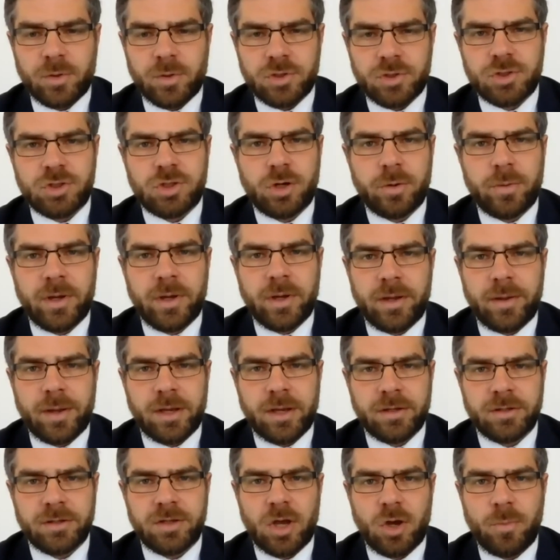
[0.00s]
much, Stuart,
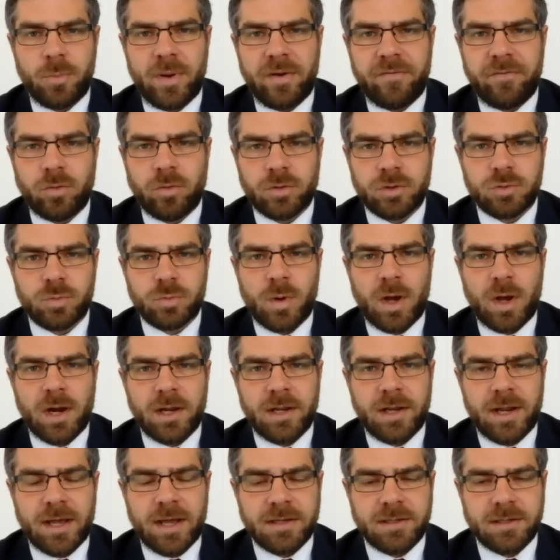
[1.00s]
and hope everyone's well
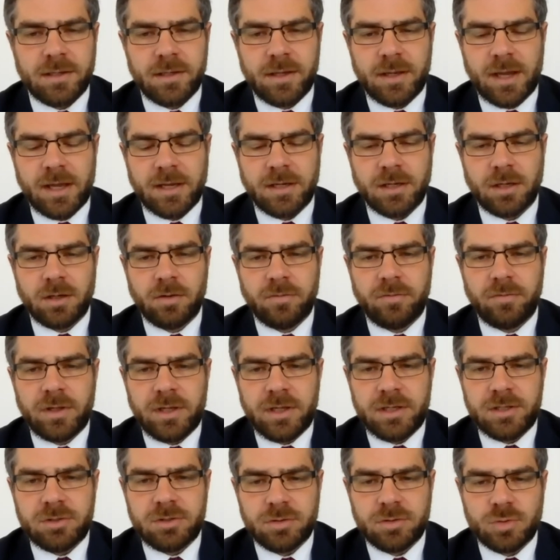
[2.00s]
and had a had a lovely
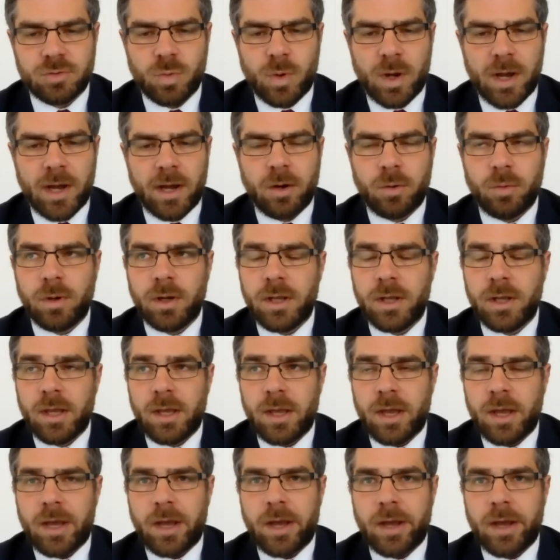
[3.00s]
Easter as well.
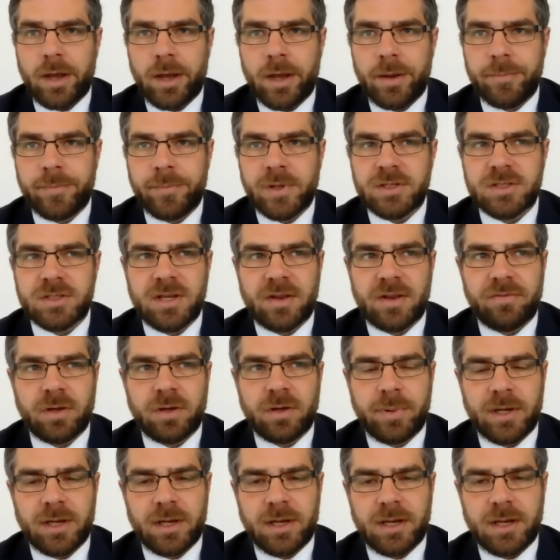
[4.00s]
Um, it's
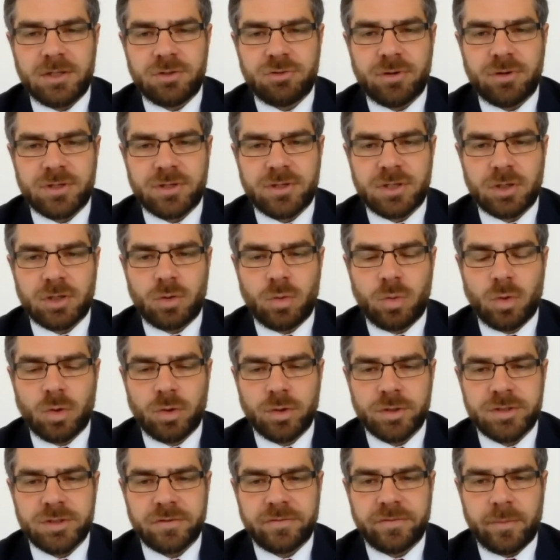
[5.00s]
definitely been an interesting
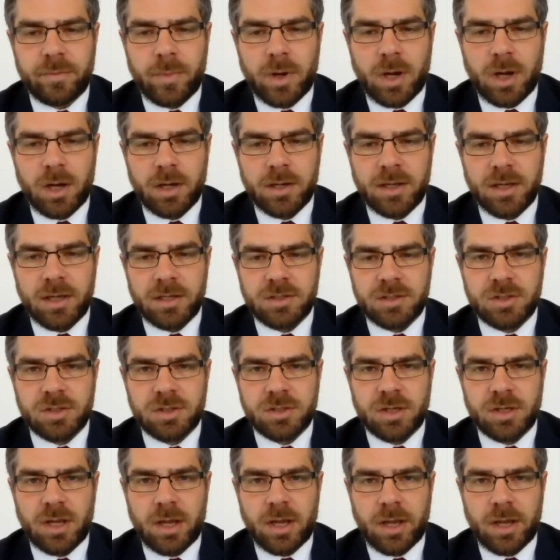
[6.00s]
quarter for
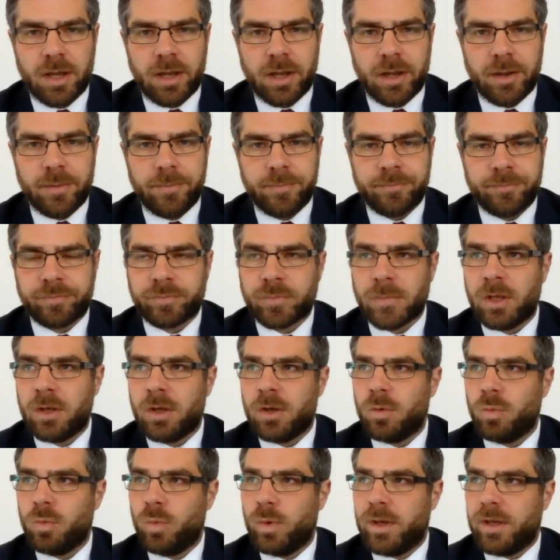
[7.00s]
markets, um,
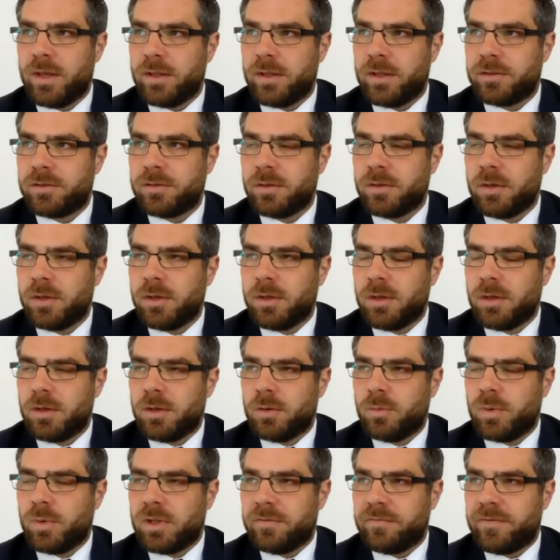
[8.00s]
with
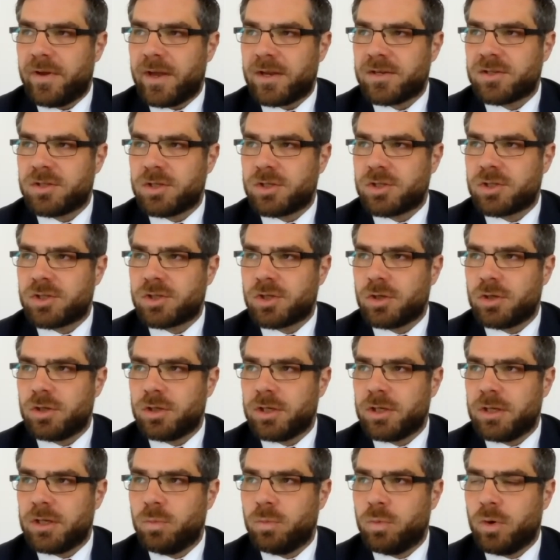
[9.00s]
with investors
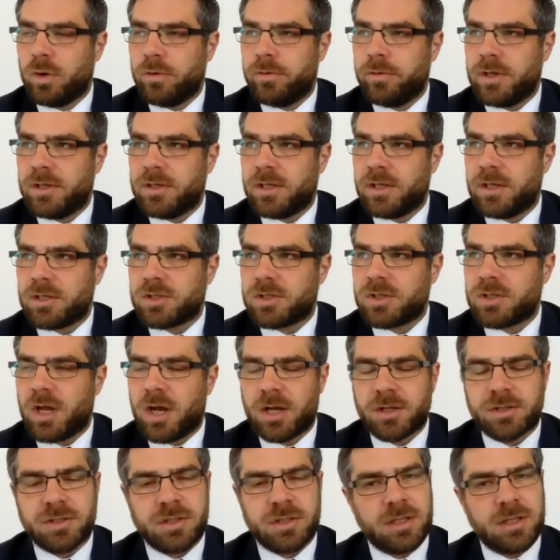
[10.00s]
suddenly worried at the
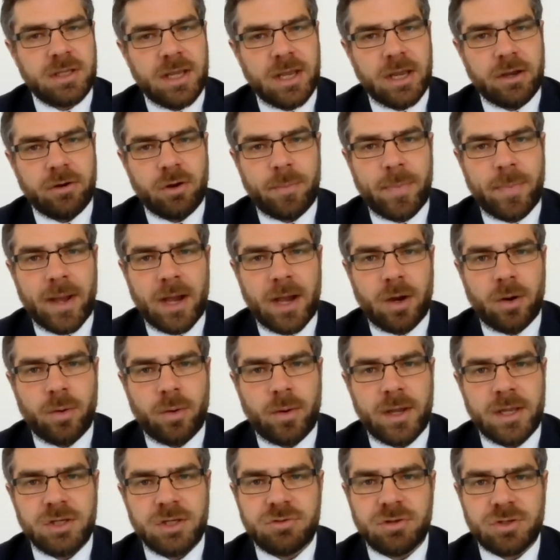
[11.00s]
start of the year
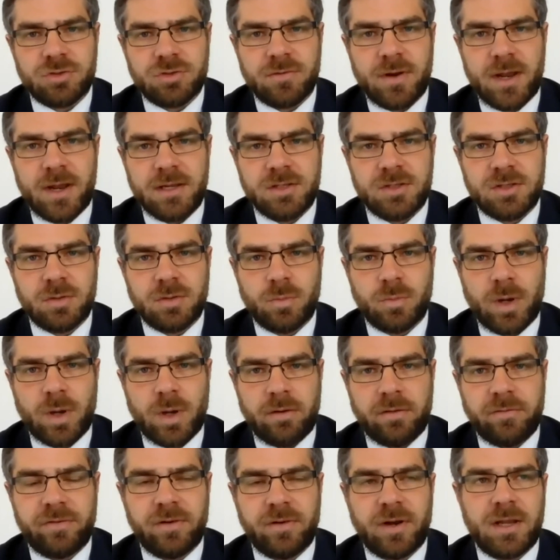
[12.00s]
about interest rates and where
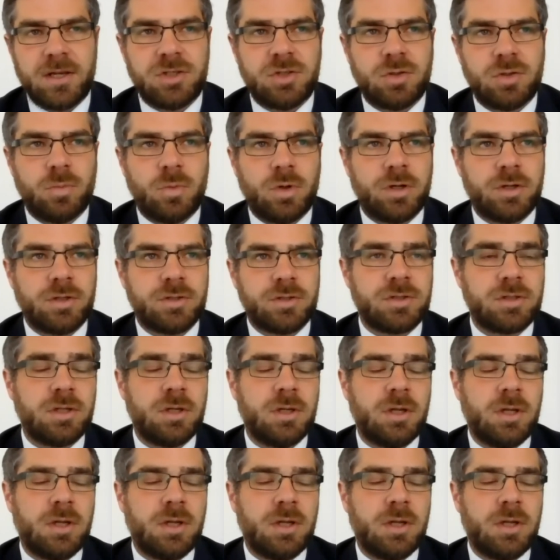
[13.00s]
inflation was